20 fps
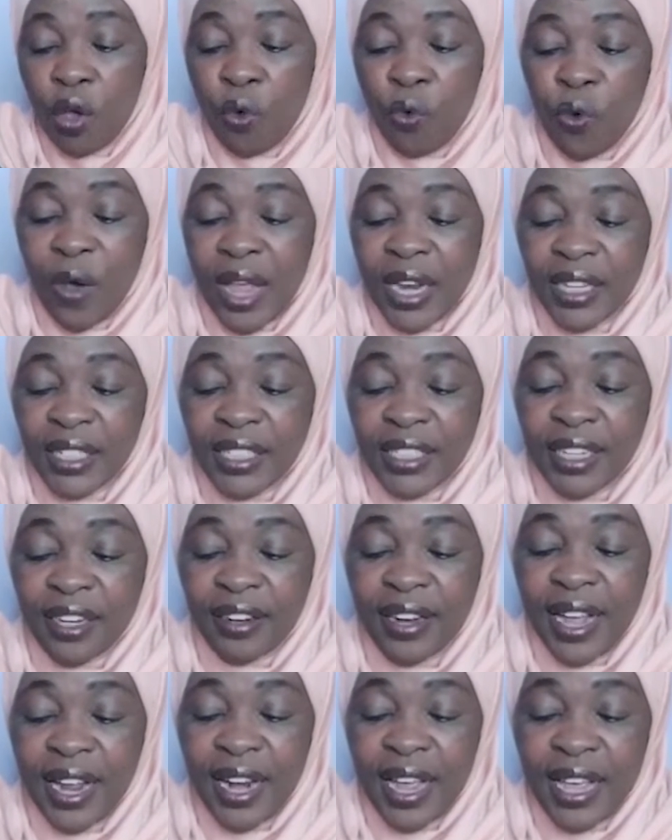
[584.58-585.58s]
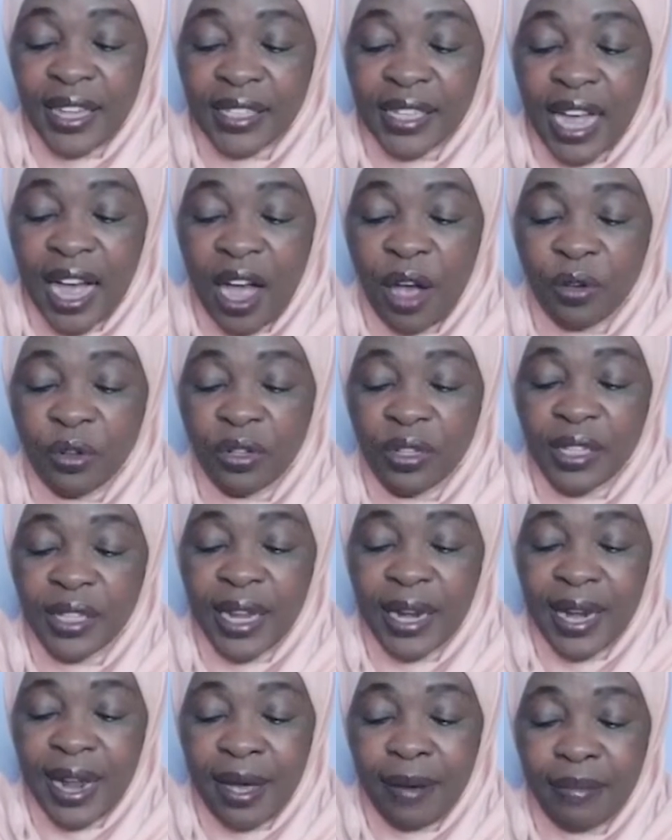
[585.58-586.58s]
when she realized how
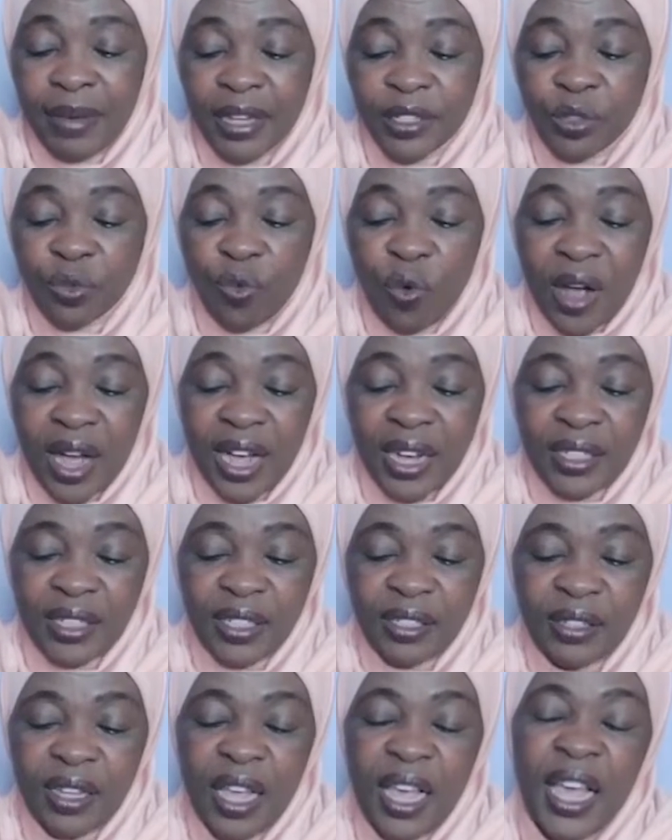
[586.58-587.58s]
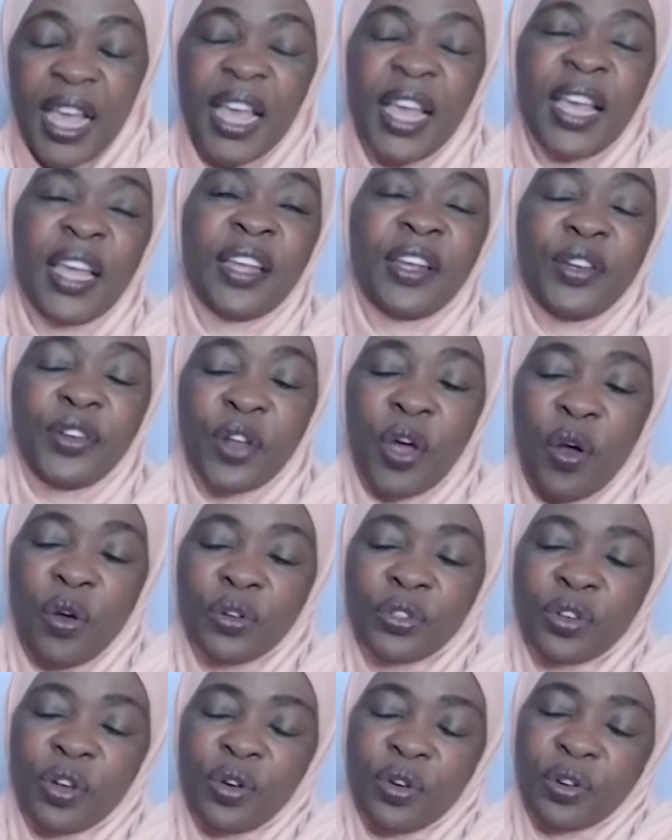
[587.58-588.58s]
the numbers worked, it
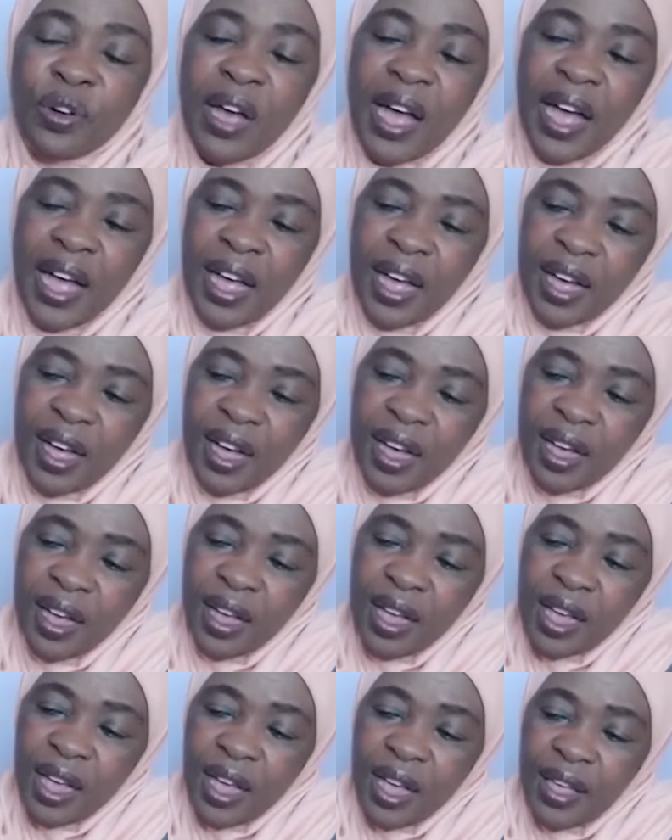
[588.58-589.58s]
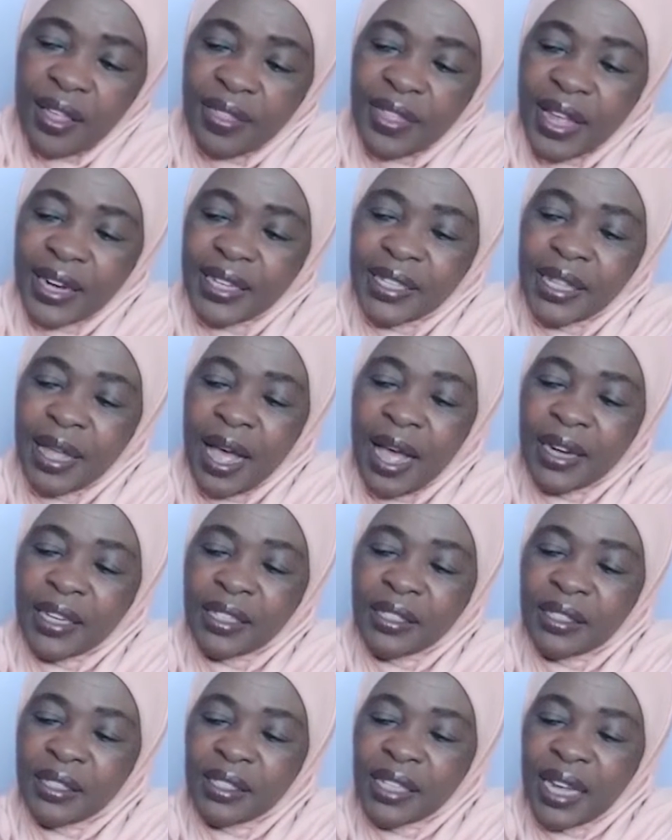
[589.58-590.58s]
dawned on her
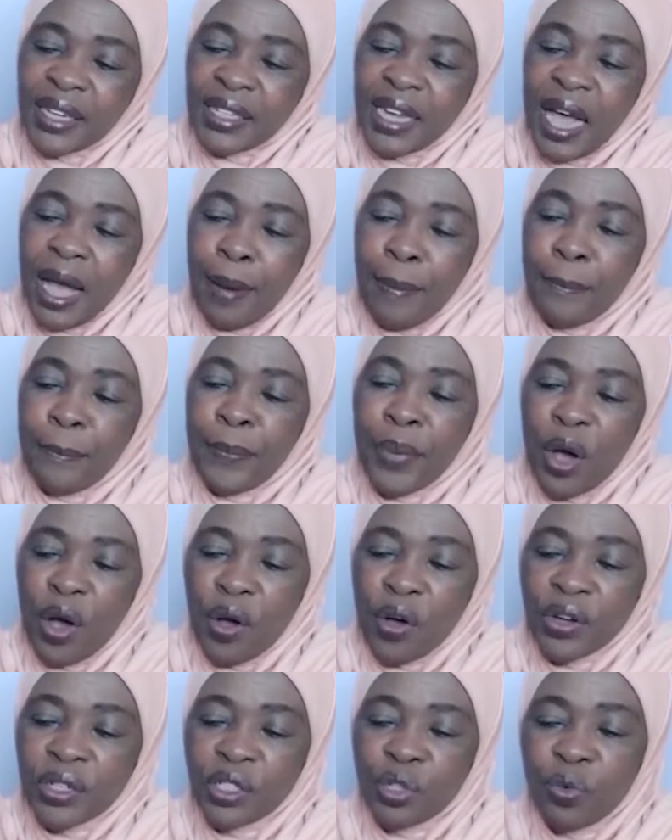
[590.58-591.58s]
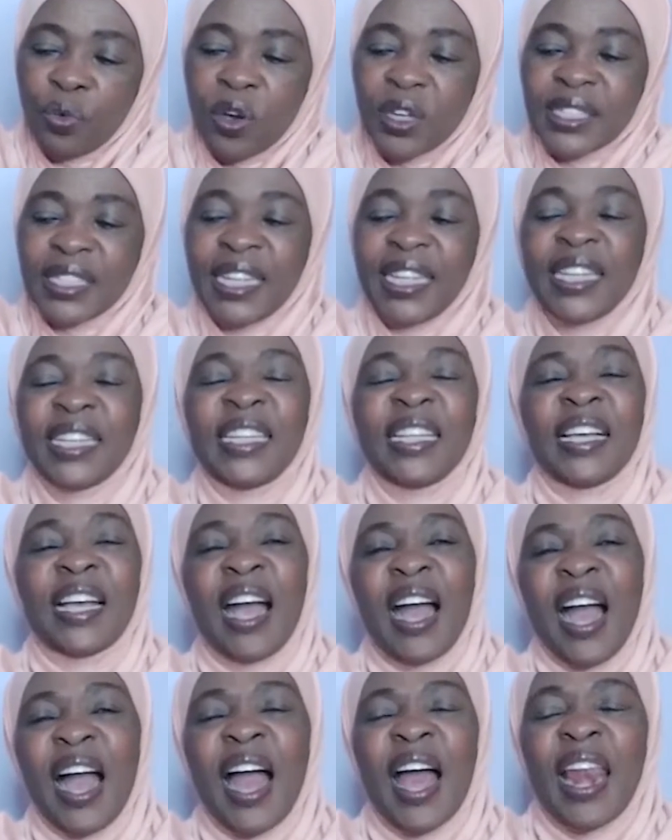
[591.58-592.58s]
that her boat was eating
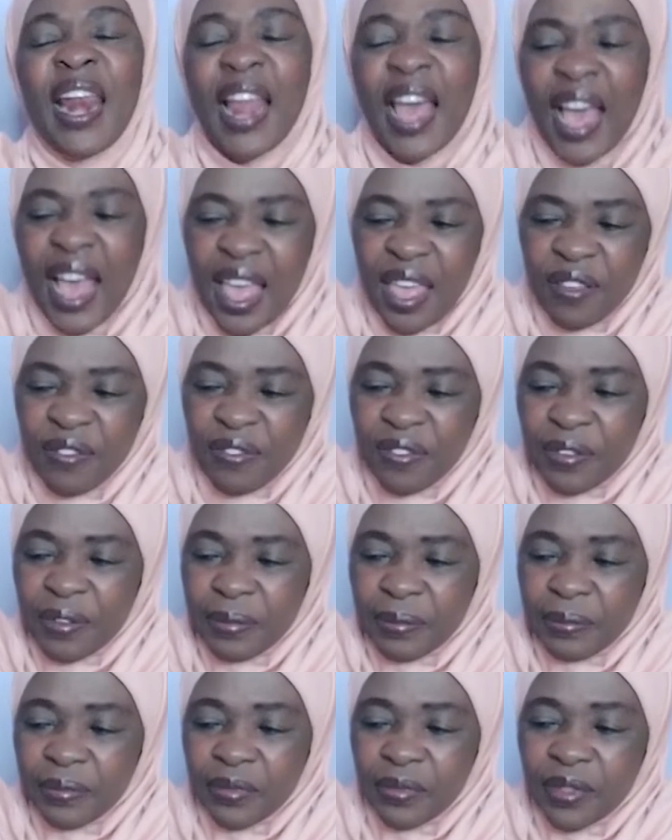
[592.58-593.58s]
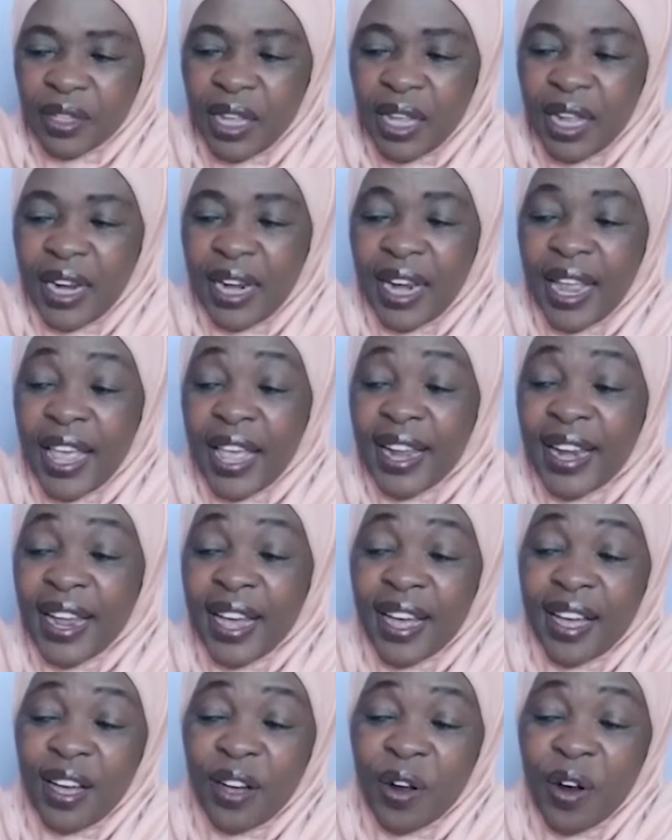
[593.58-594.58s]
her alive. Later
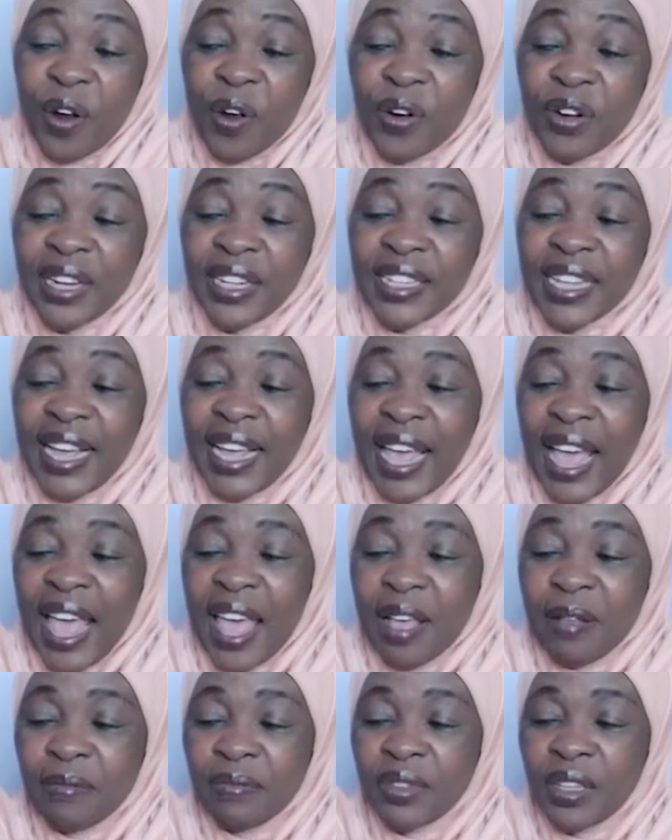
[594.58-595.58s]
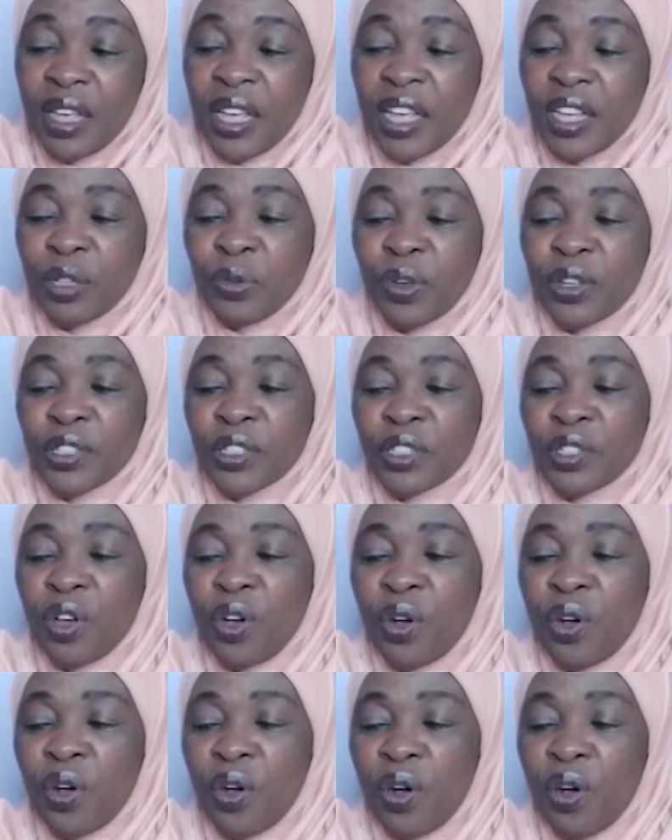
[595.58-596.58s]
on in the game, she was
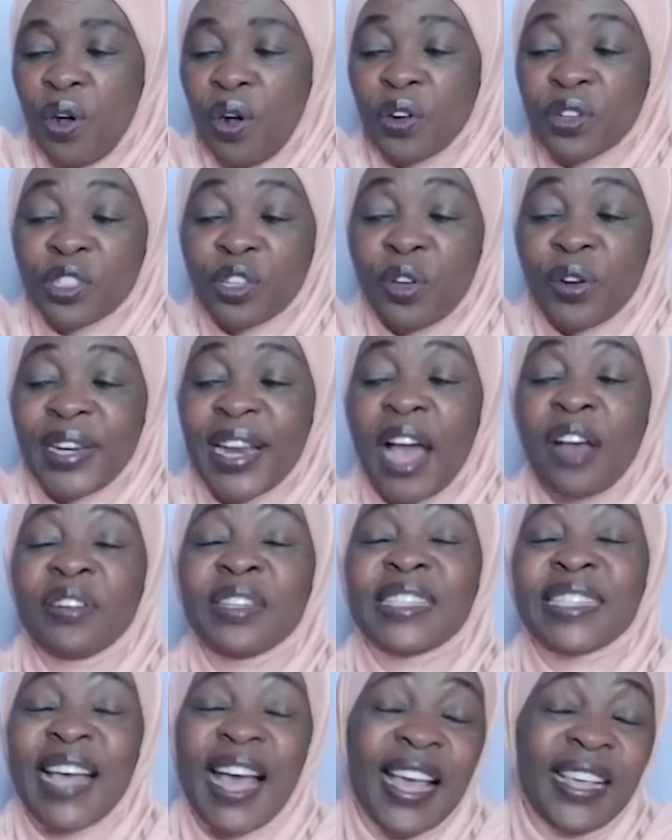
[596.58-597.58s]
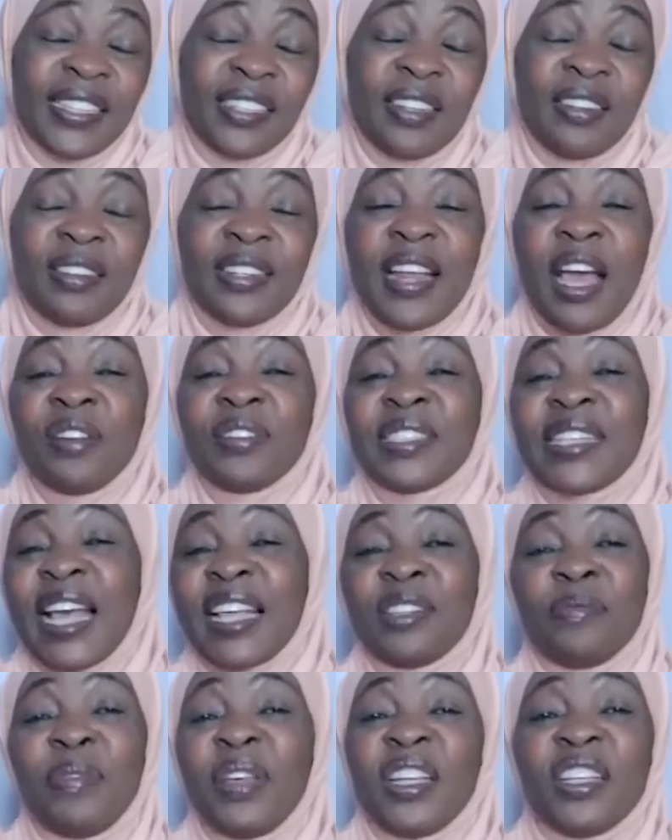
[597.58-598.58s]
also downsized
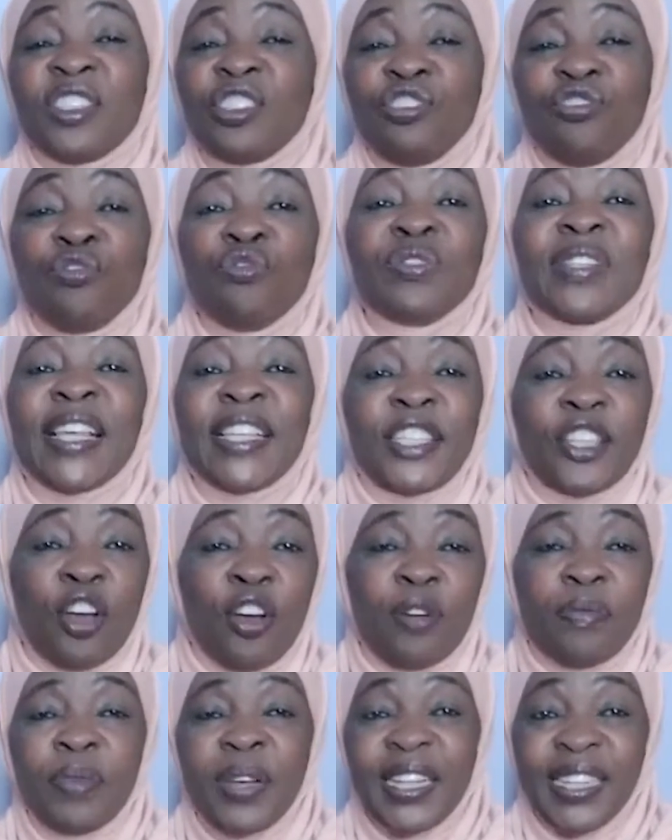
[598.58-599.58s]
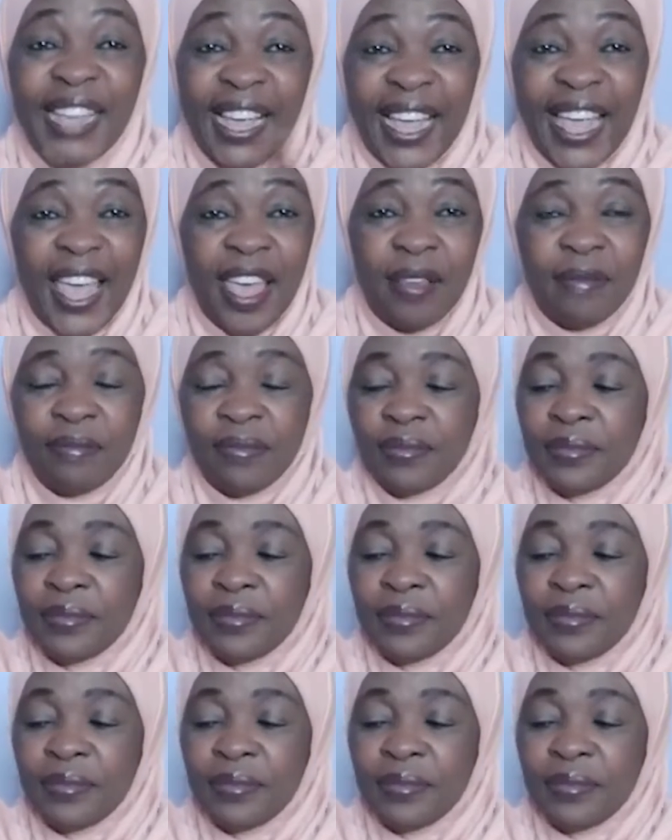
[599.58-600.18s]
Downsize means you lose a job in the game.